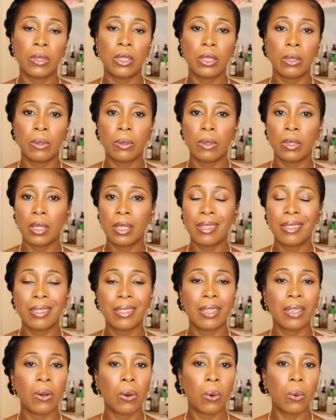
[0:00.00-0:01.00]
So it's
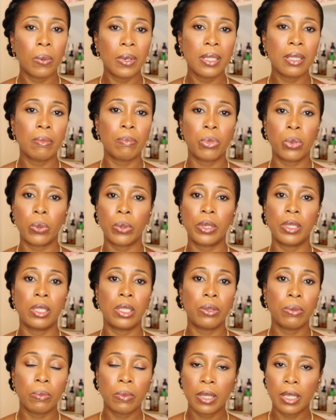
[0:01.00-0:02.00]
always important
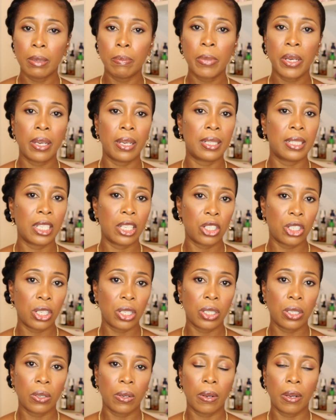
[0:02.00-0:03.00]
to really pay
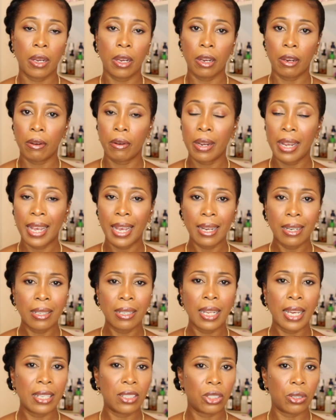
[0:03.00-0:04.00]
attention to your hair,
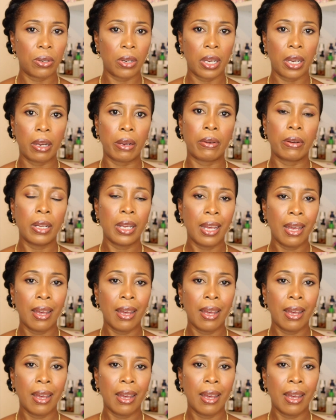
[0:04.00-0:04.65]
analyze your hair.